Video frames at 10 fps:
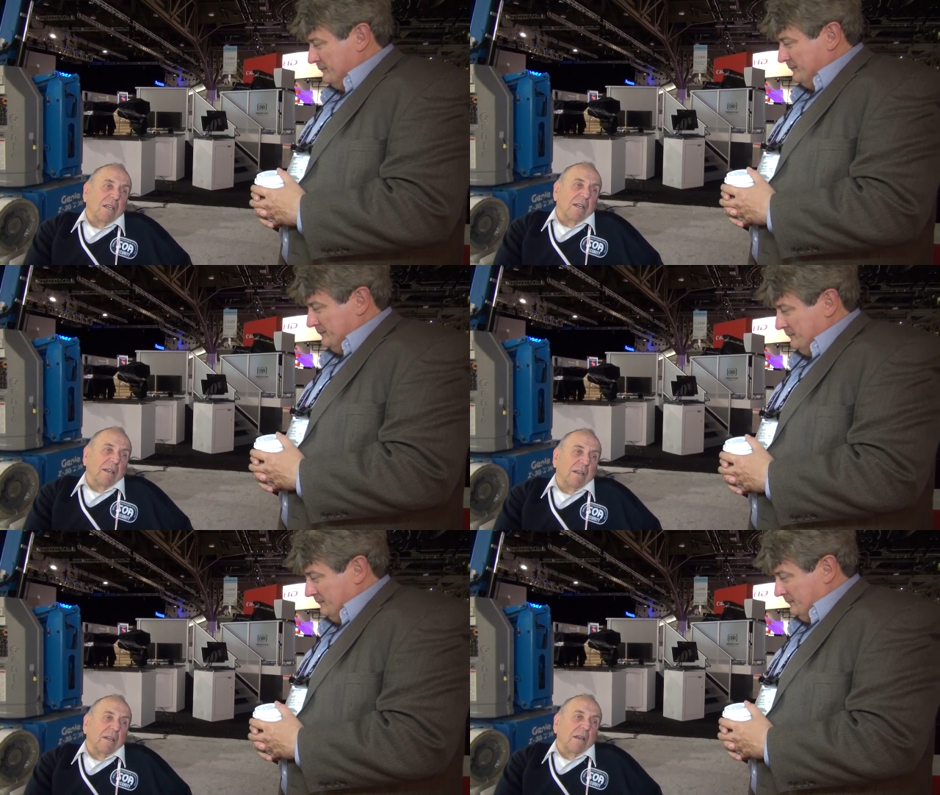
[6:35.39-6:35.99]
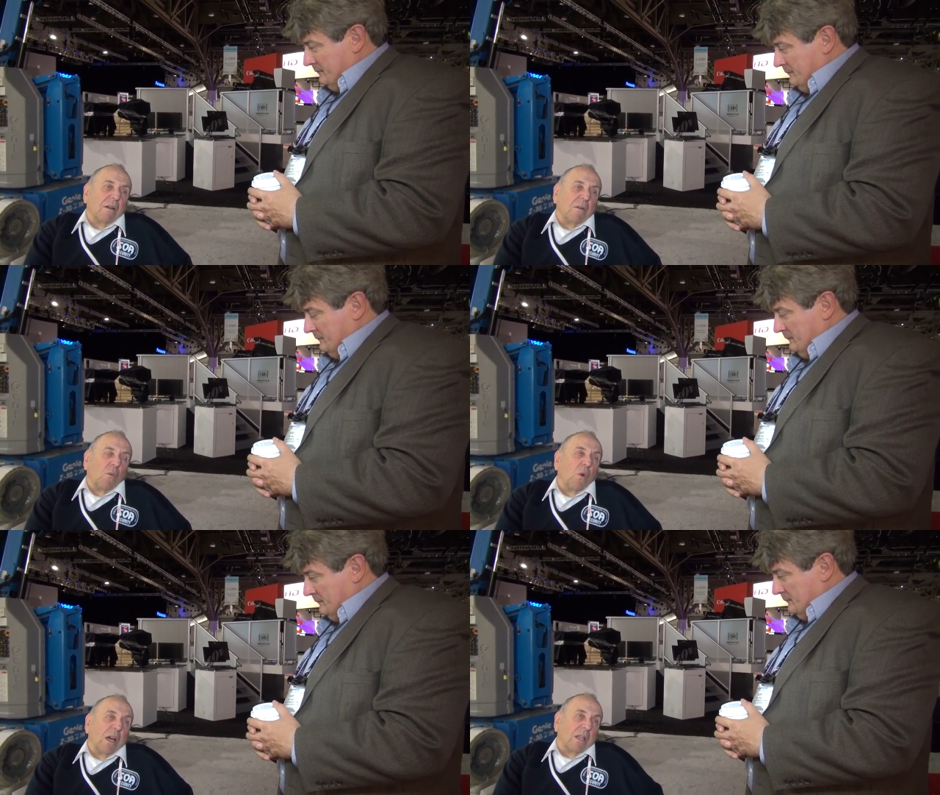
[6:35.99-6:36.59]
Speaker 1: uh,
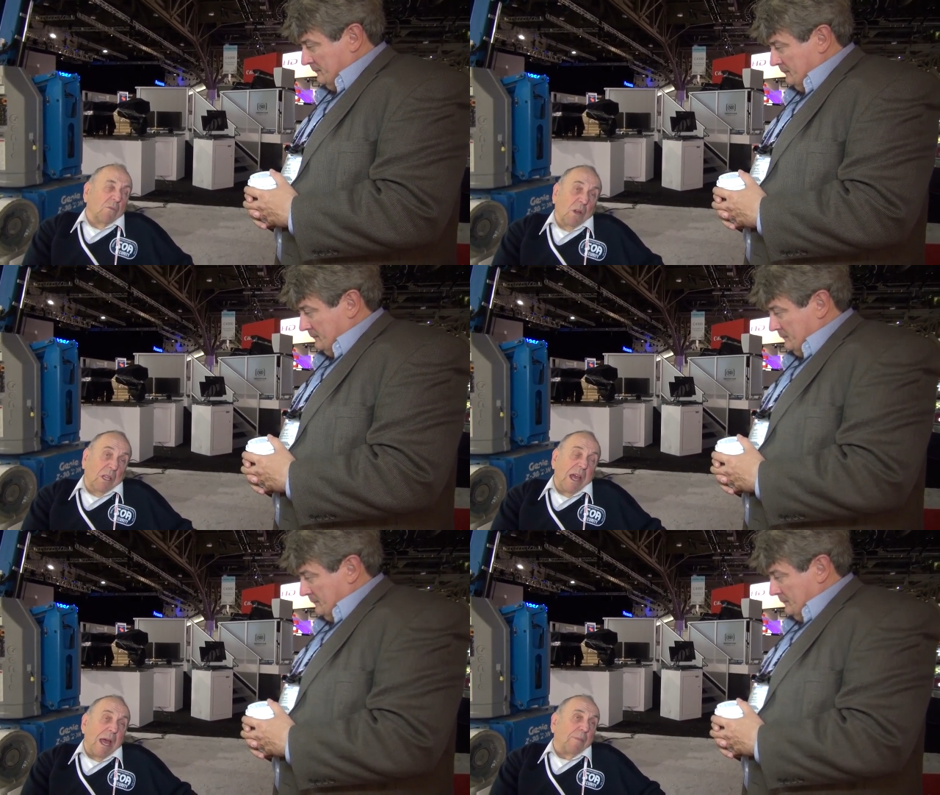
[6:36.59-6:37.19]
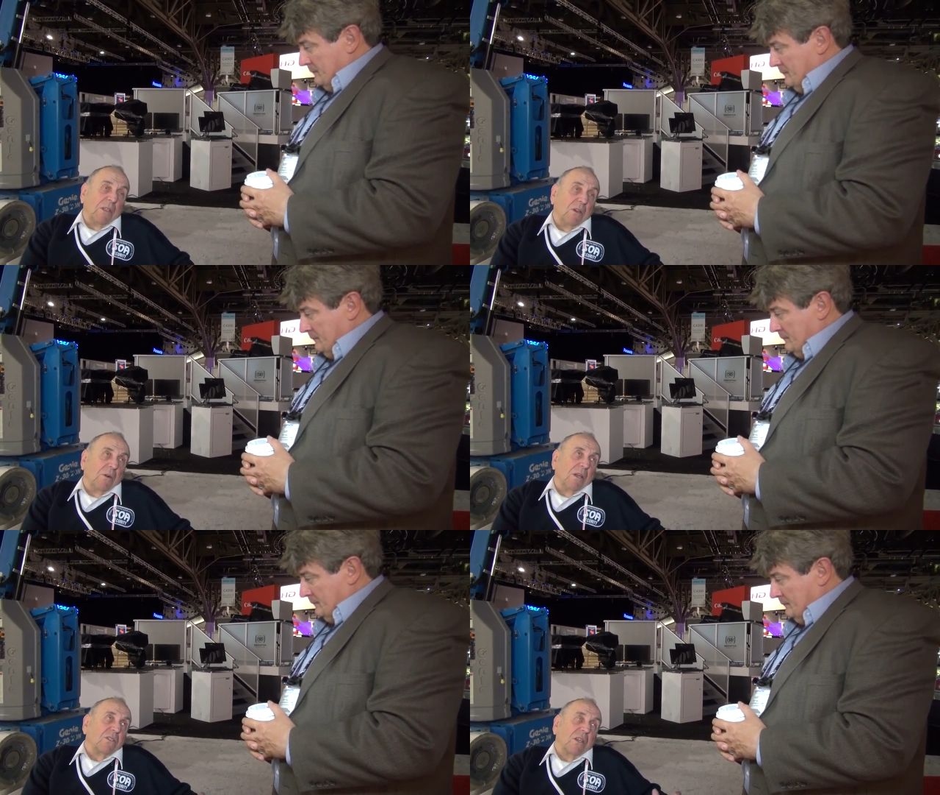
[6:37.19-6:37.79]
what it will happen
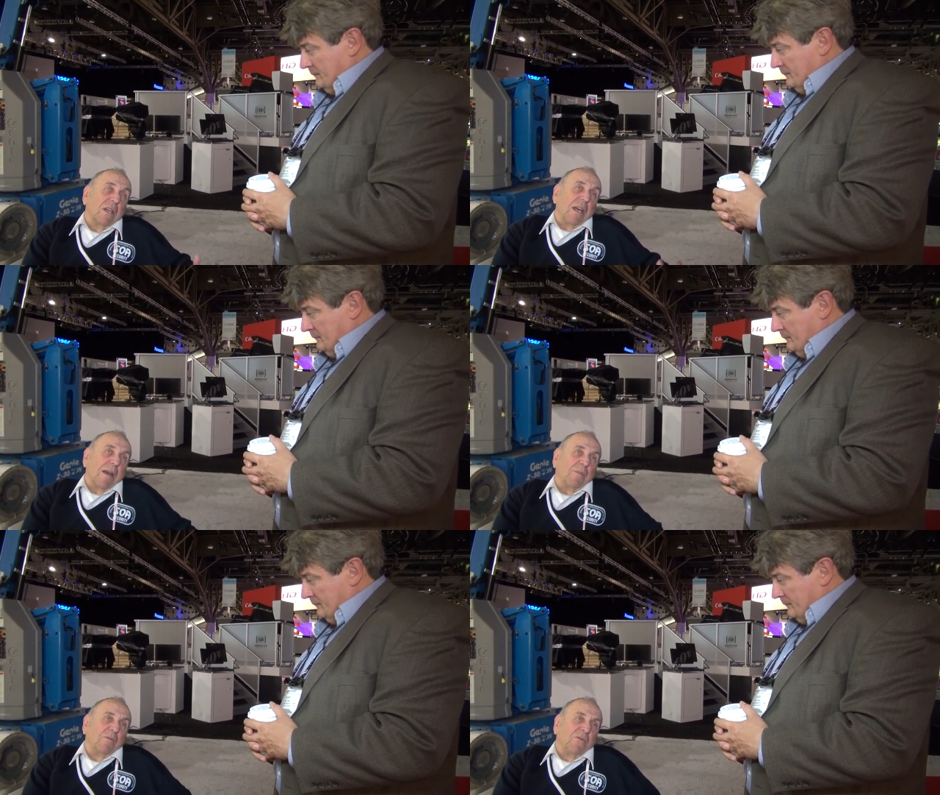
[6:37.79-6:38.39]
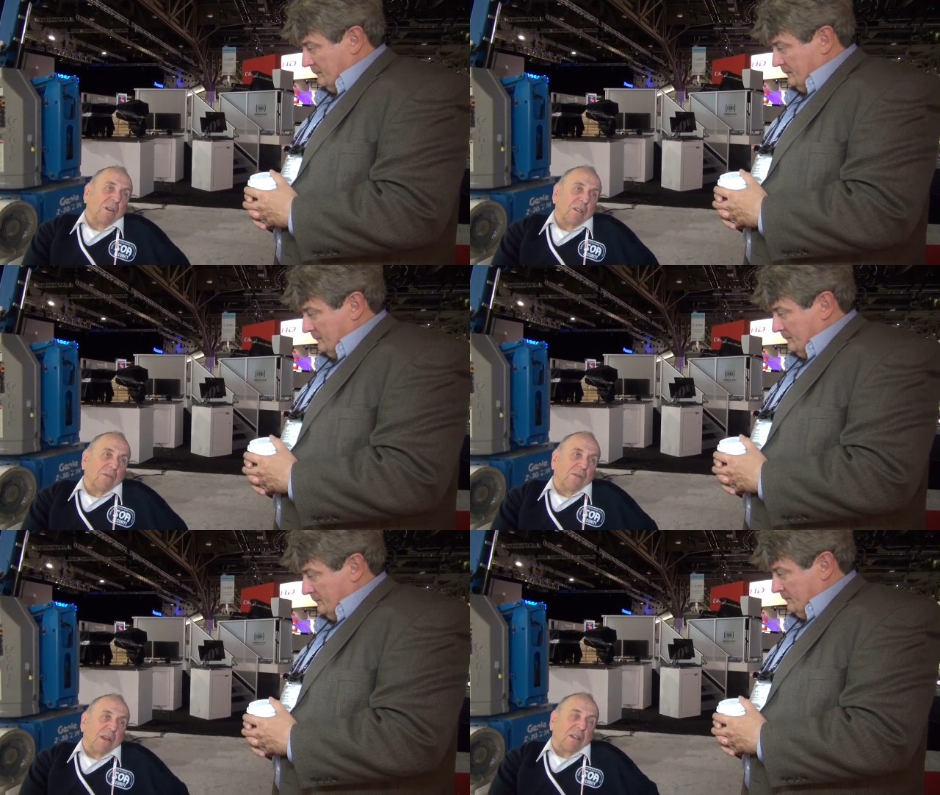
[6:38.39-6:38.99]
though, and it's going to happen
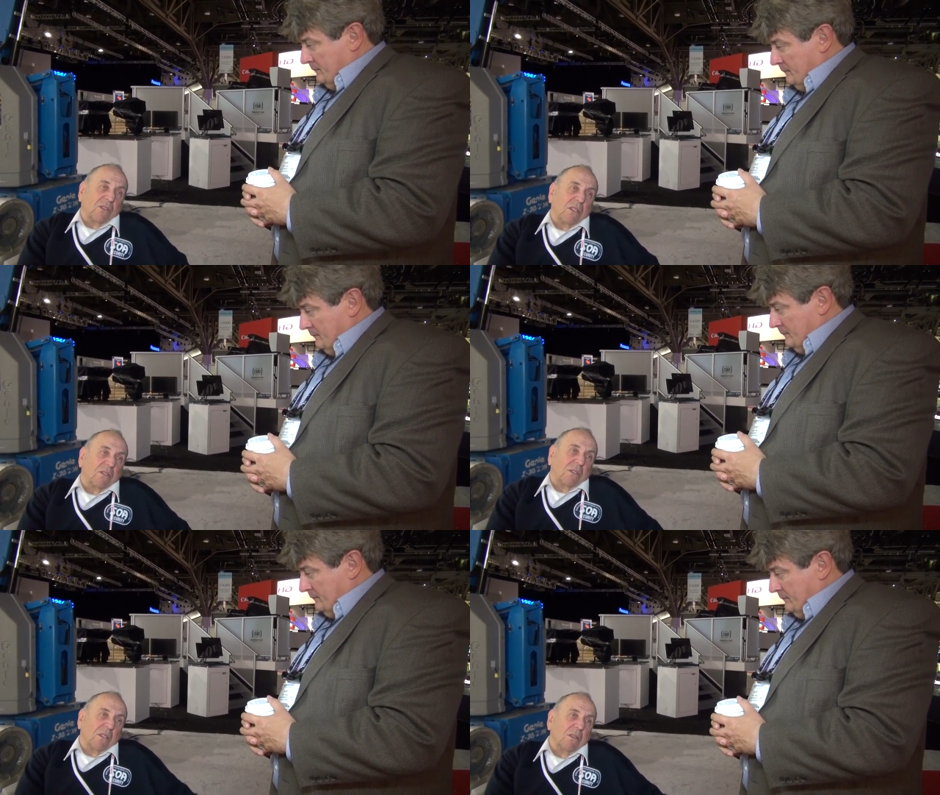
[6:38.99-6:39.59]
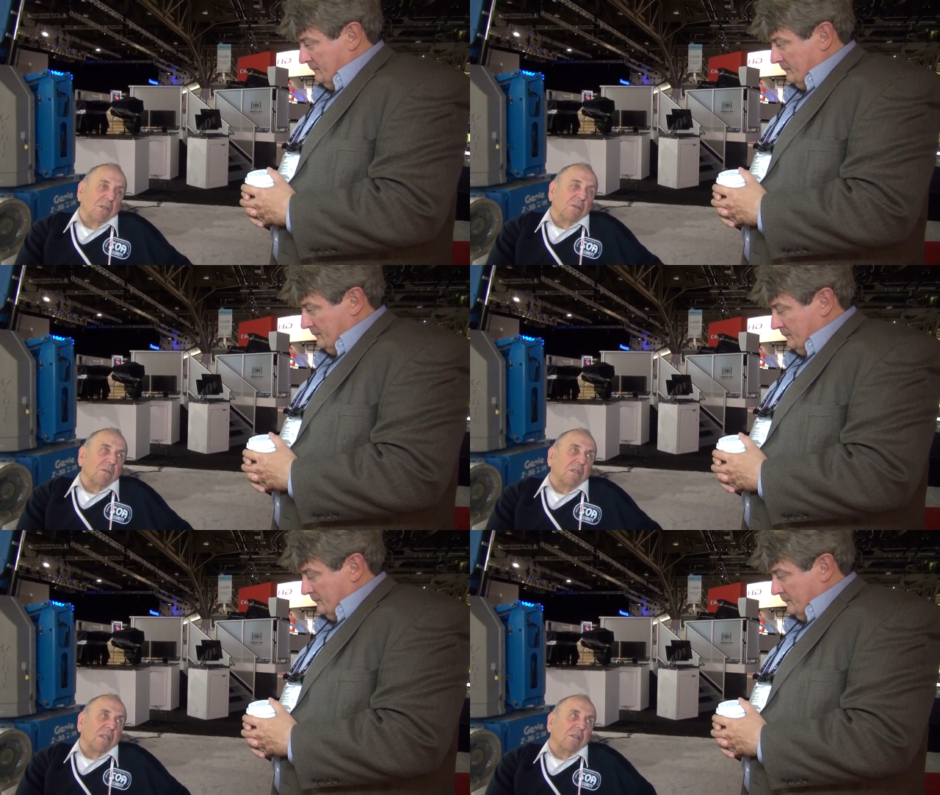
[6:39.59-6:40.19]
fairly fast. This the
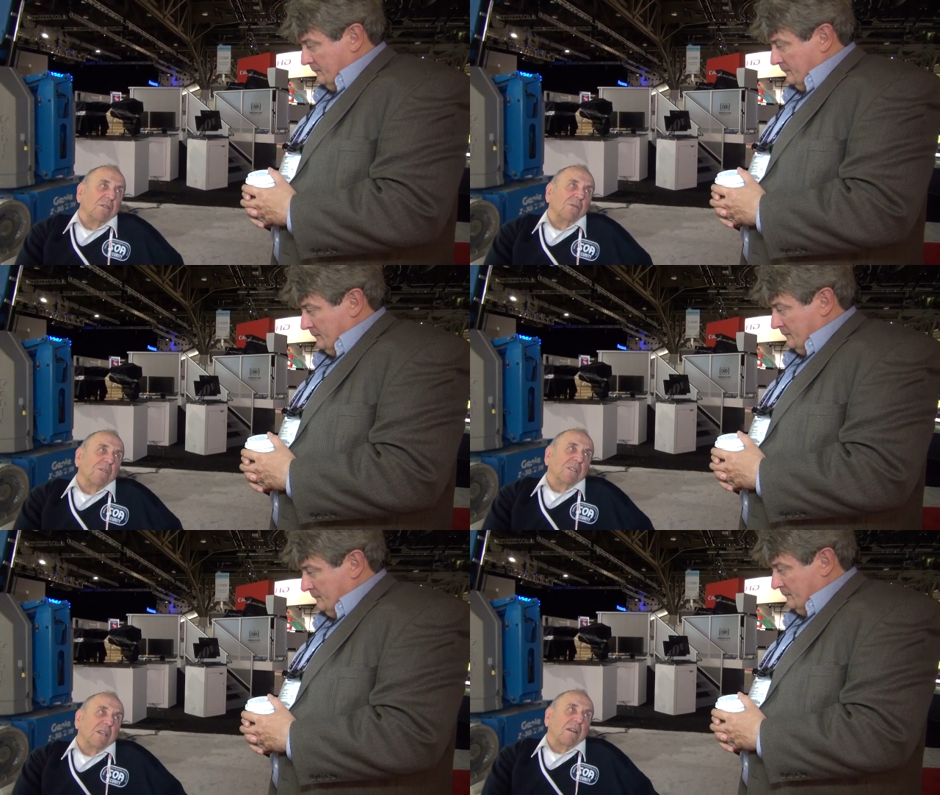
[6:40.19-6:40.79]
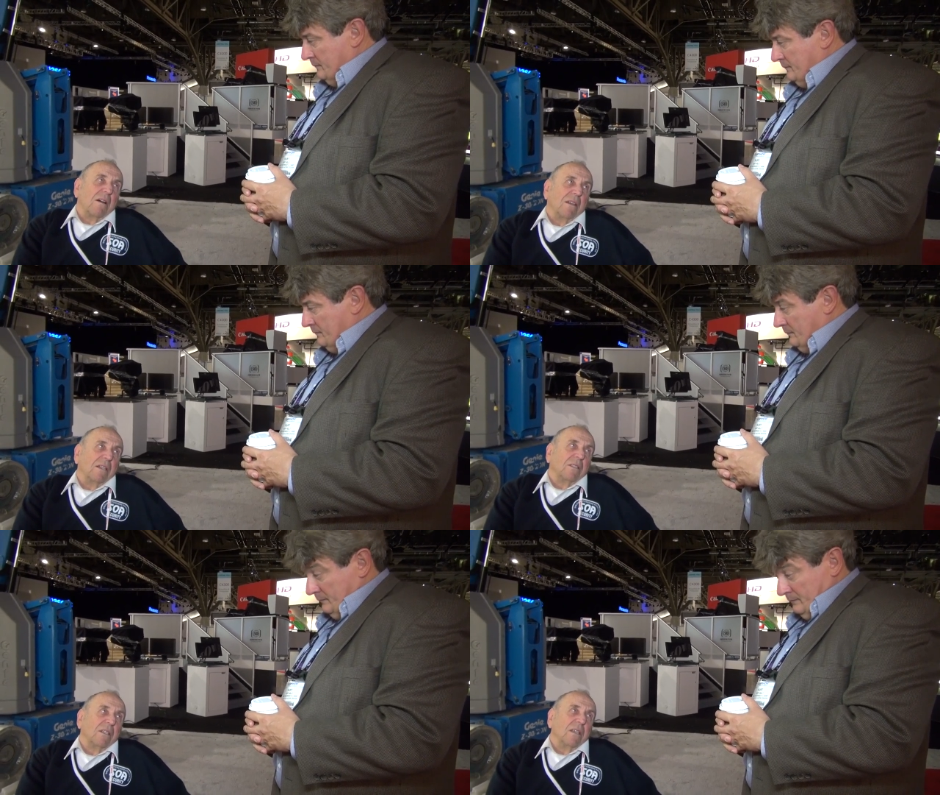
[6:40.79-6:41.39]
new the new what they call
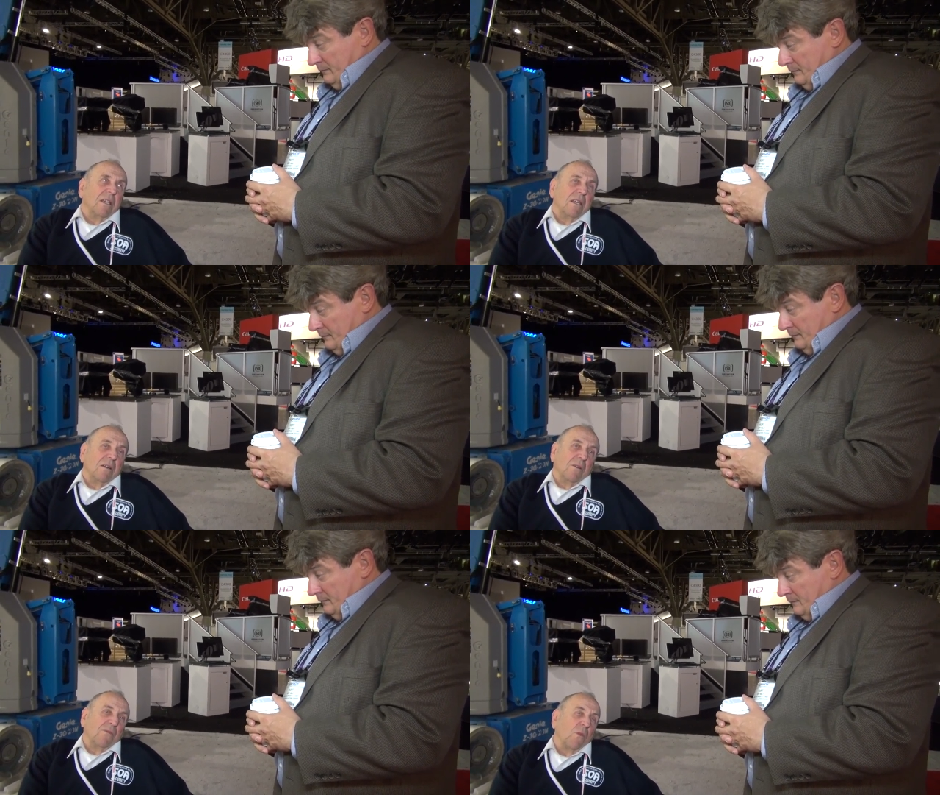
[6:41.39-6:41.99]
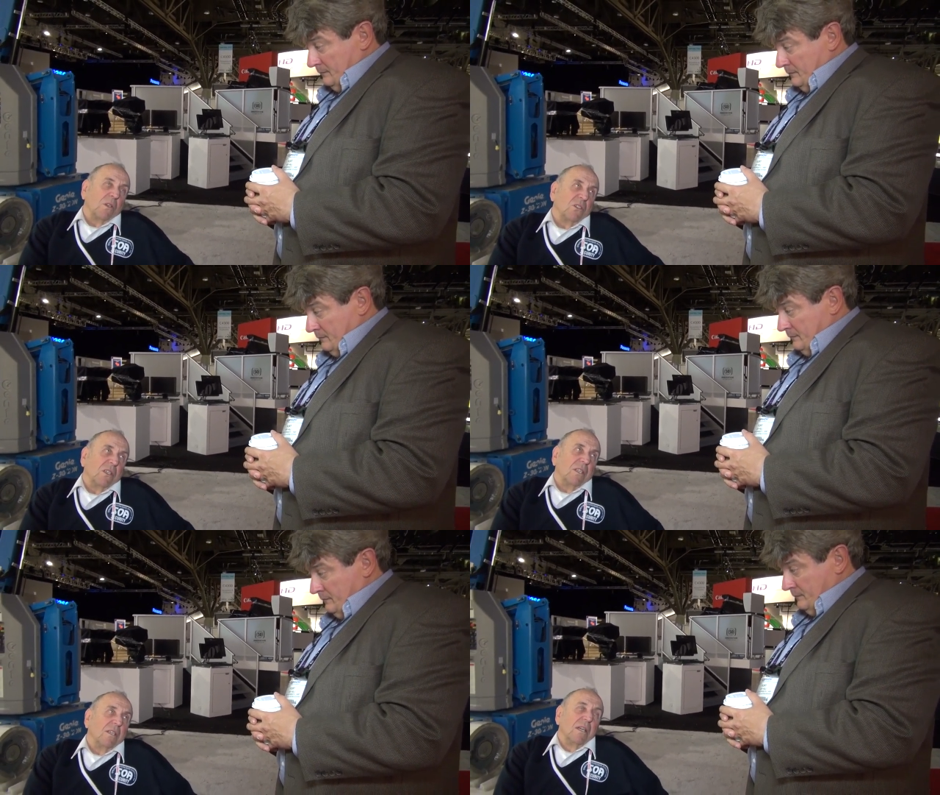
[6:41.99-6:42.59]
LTE or 4G